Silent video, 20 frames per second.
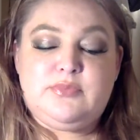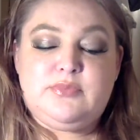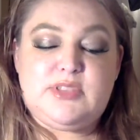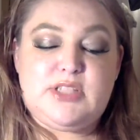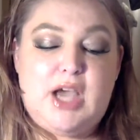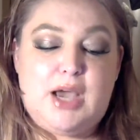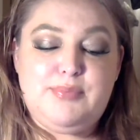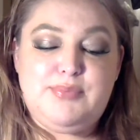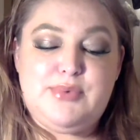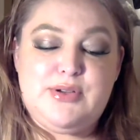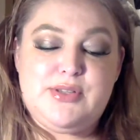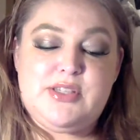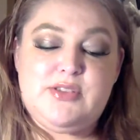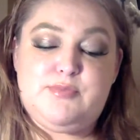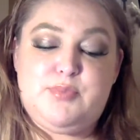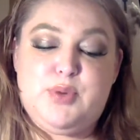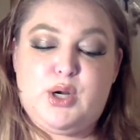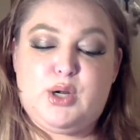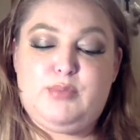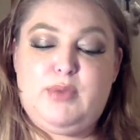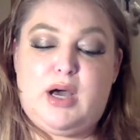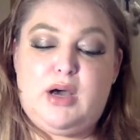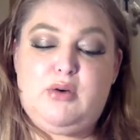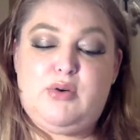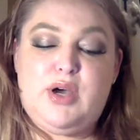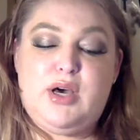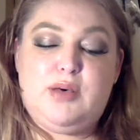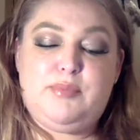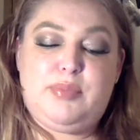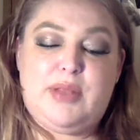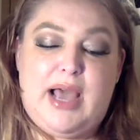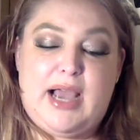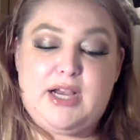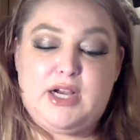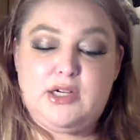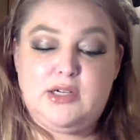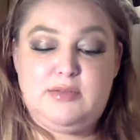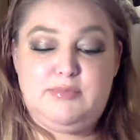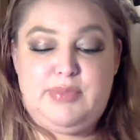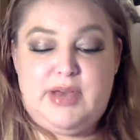Top notes of bergamot oil,
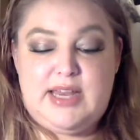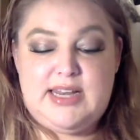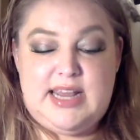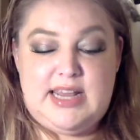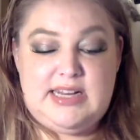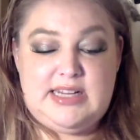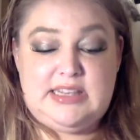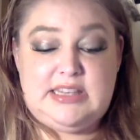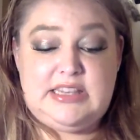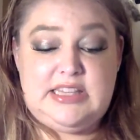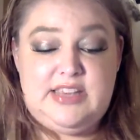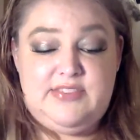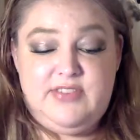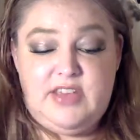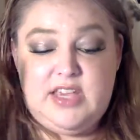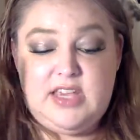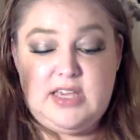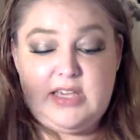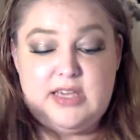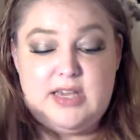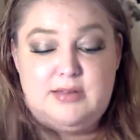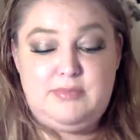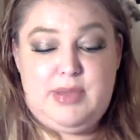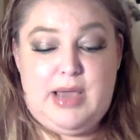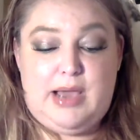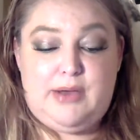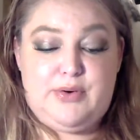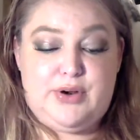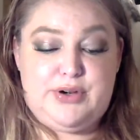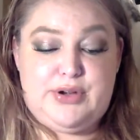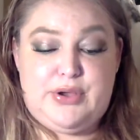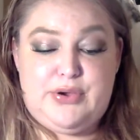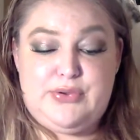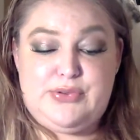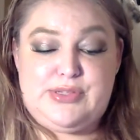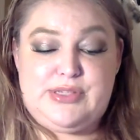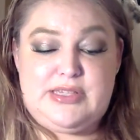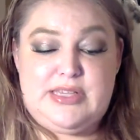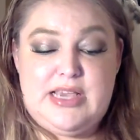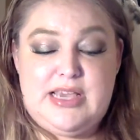blackcurrant bud, and living gunpowder
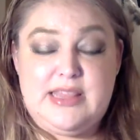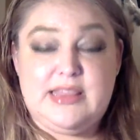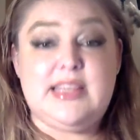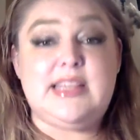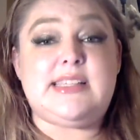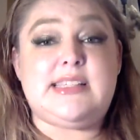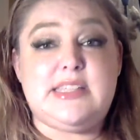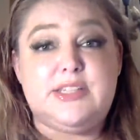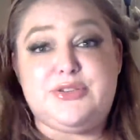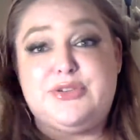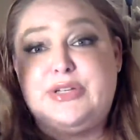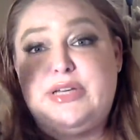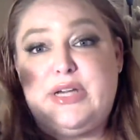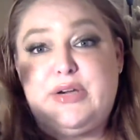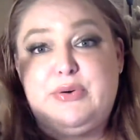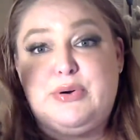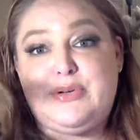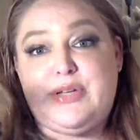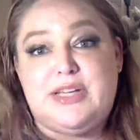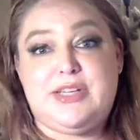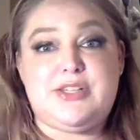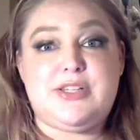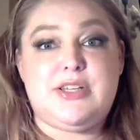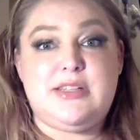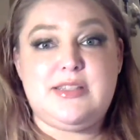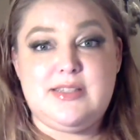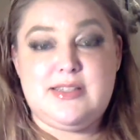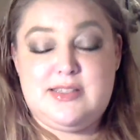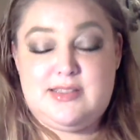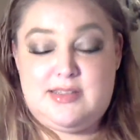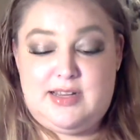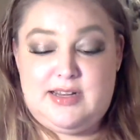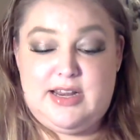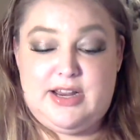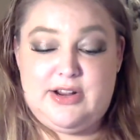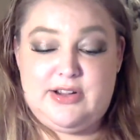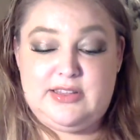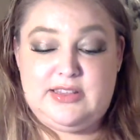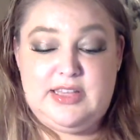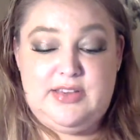notes it's literally in quotations in
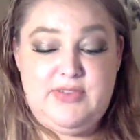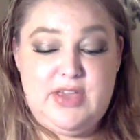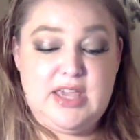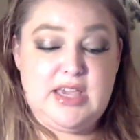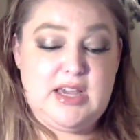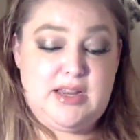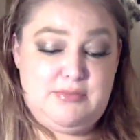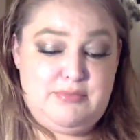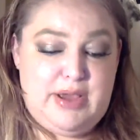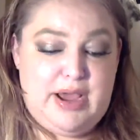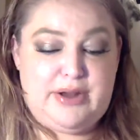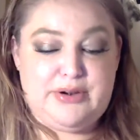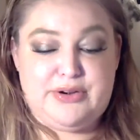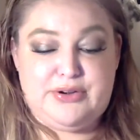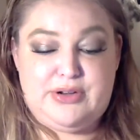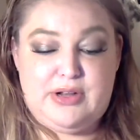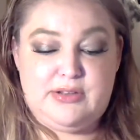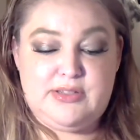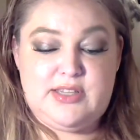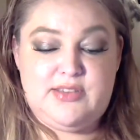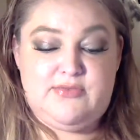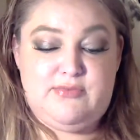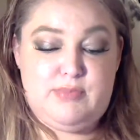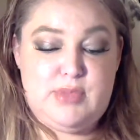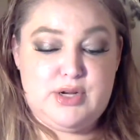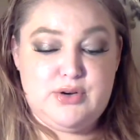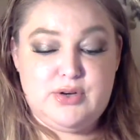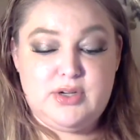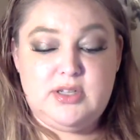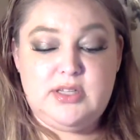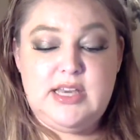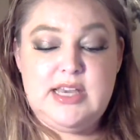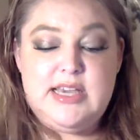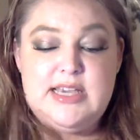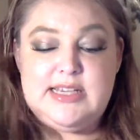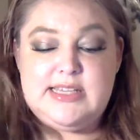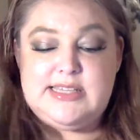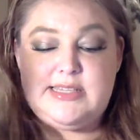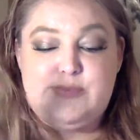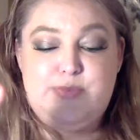here. Living gunpowder notes of mineral,
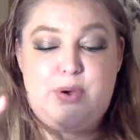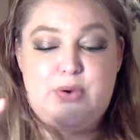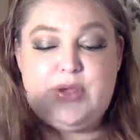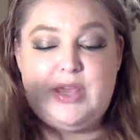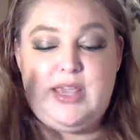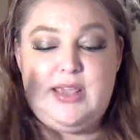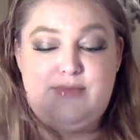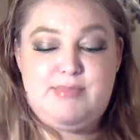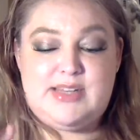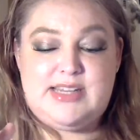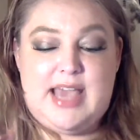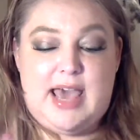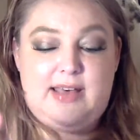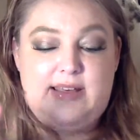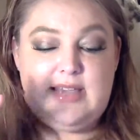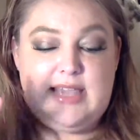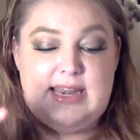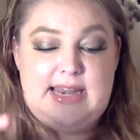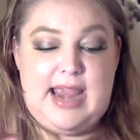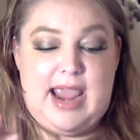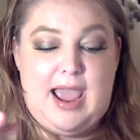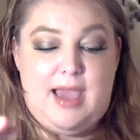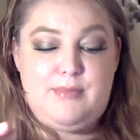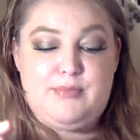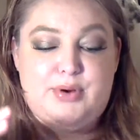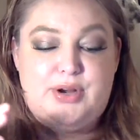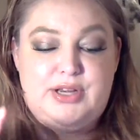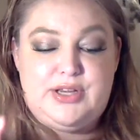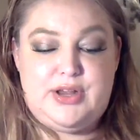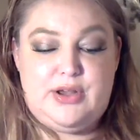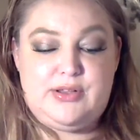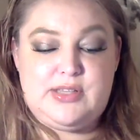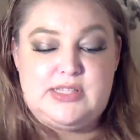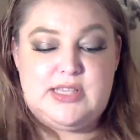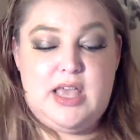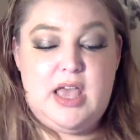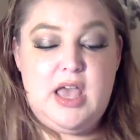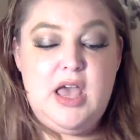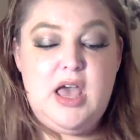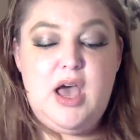smoky, metallic, and ambery
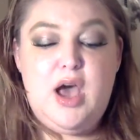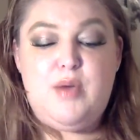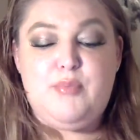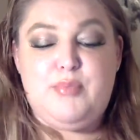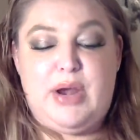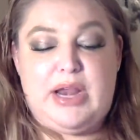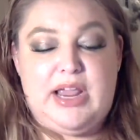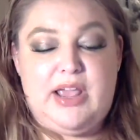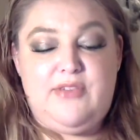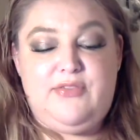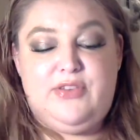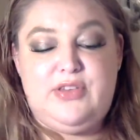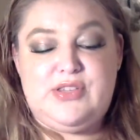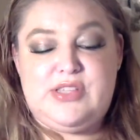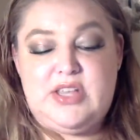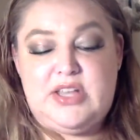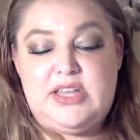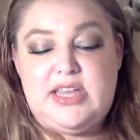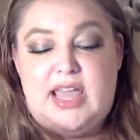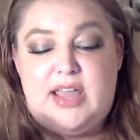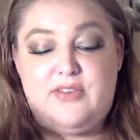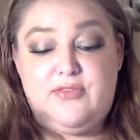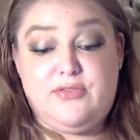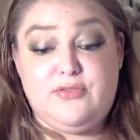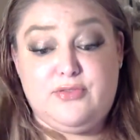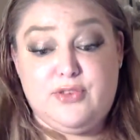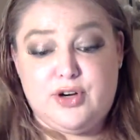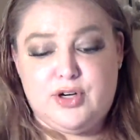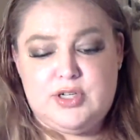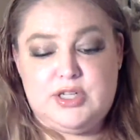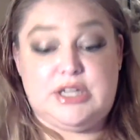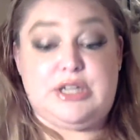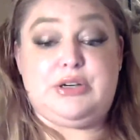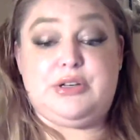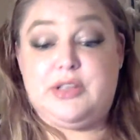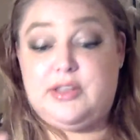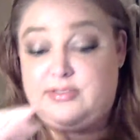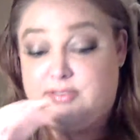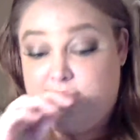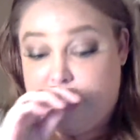notes bring a fusing and
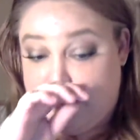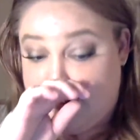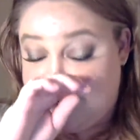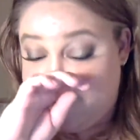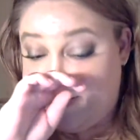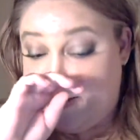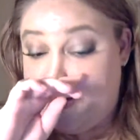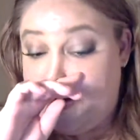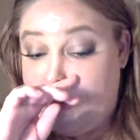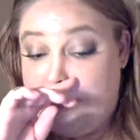vertical effect.